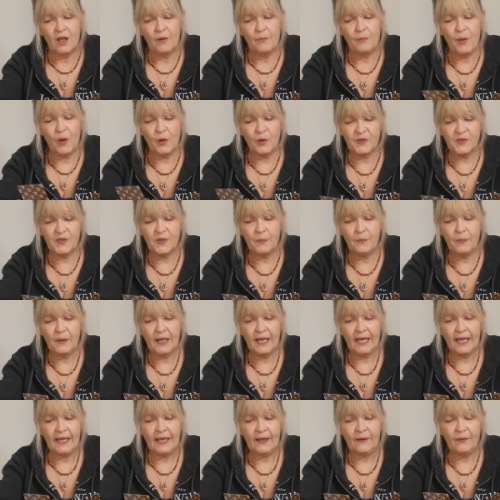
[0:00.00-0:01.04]

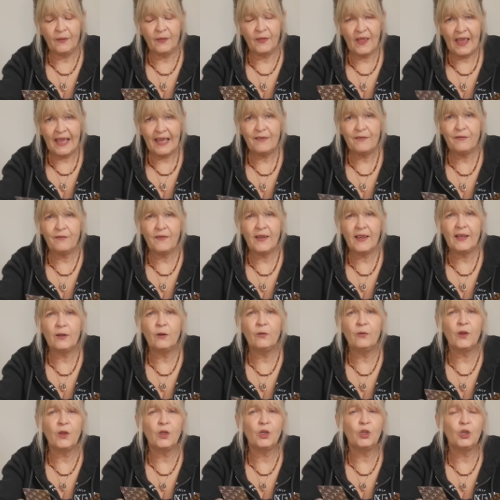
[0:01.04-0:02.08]
Possibly they feel
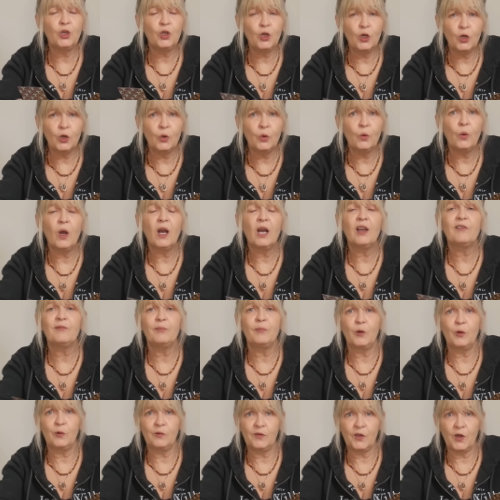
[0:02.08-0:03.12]
that you have
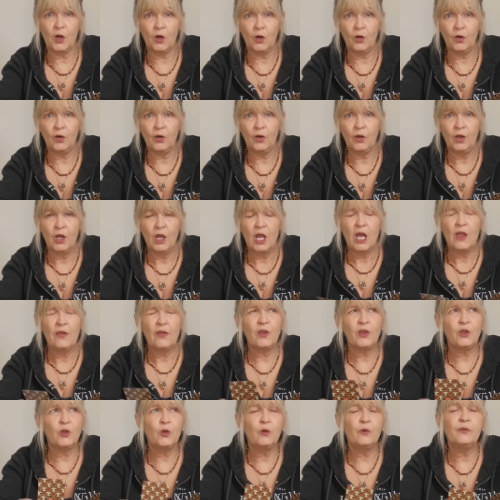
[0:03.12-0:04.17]
moved on,
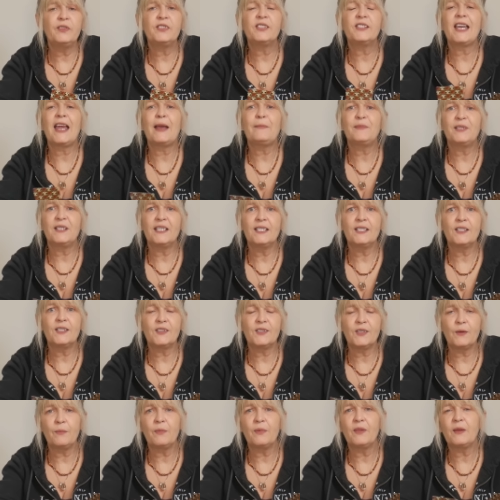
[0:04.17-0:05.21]
that you've stepped into
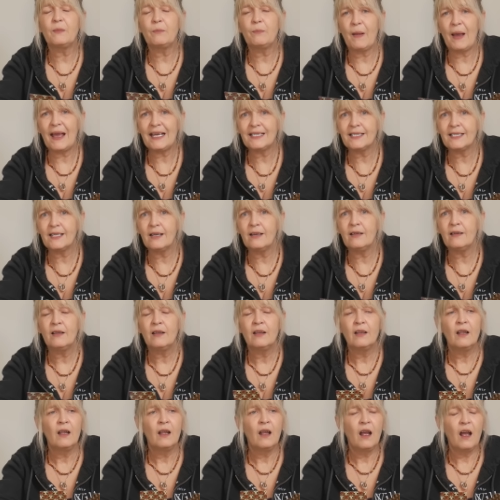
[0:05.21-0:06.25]
something better,
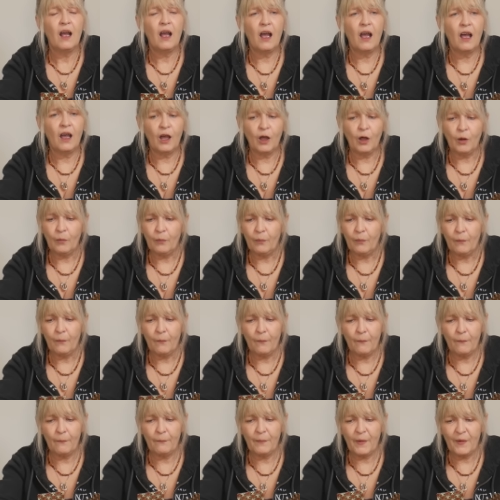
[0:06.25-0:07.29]
um,
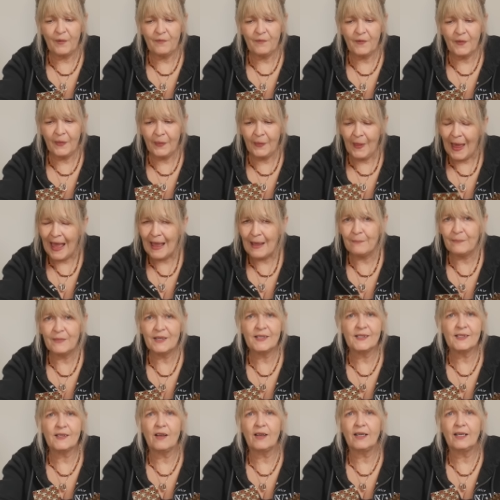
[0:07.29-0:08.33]
but for them this
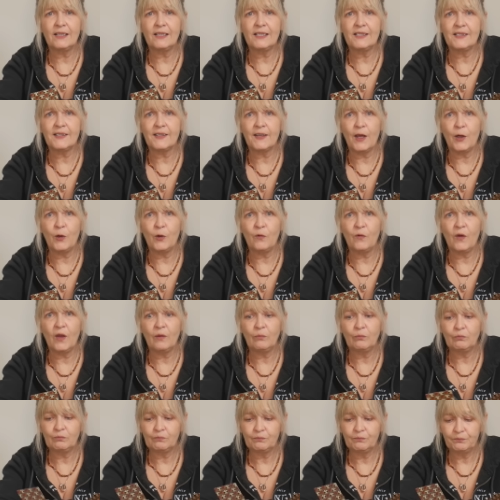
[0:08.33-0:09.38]
cycle isn't over.
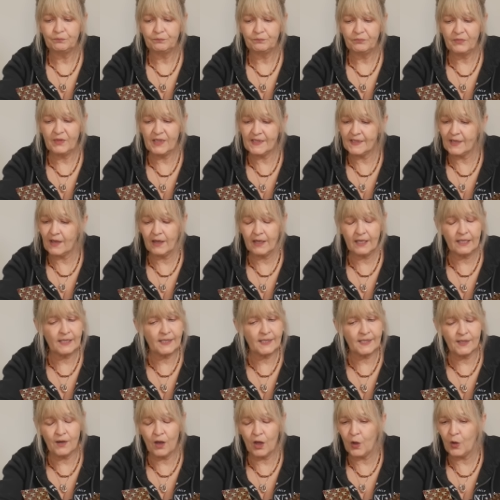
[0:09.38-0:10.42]
This cycle
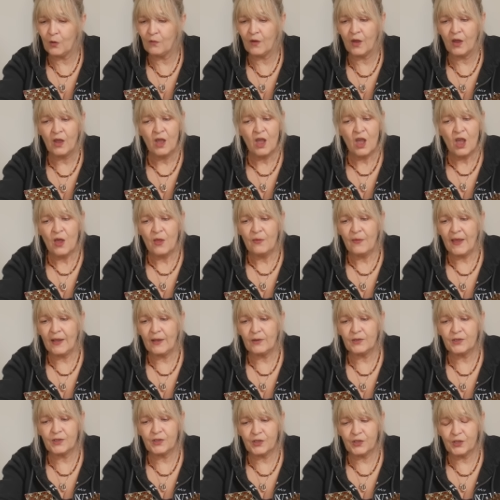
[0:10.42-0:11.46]
is not over. They
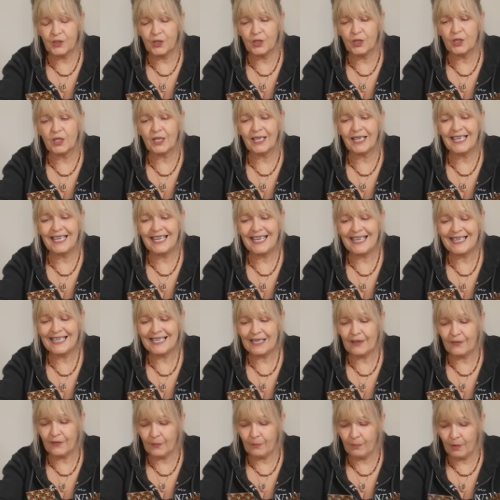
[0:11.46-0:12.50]
are stuck
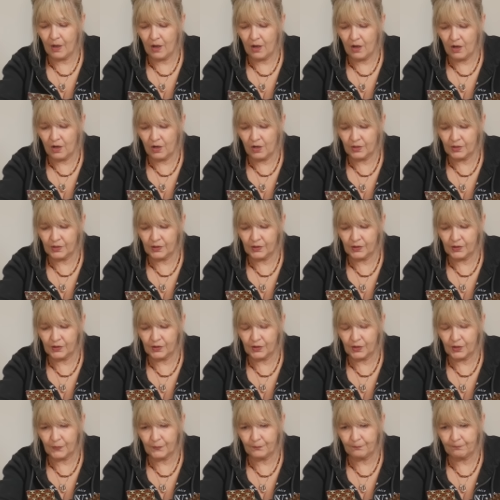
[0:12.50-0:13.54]
in the
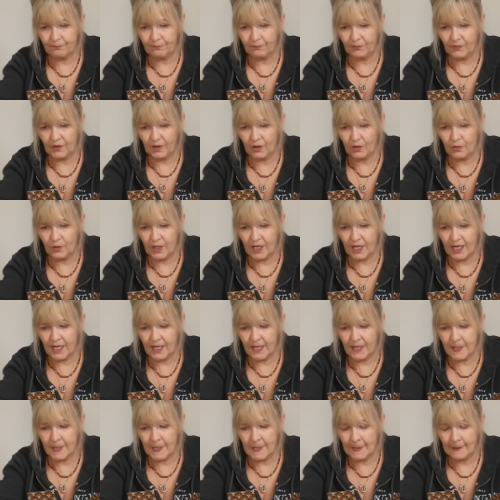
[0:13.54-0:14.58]
past,
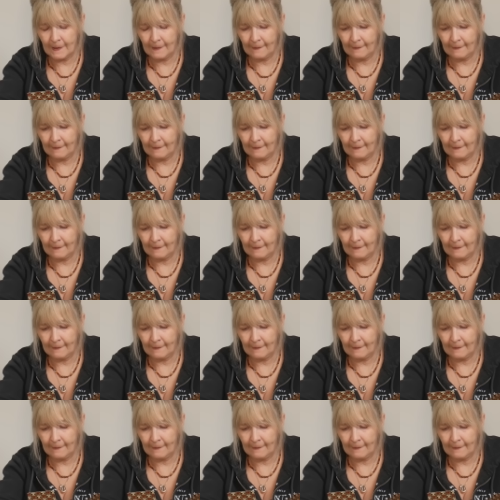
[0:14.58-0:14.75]
okay?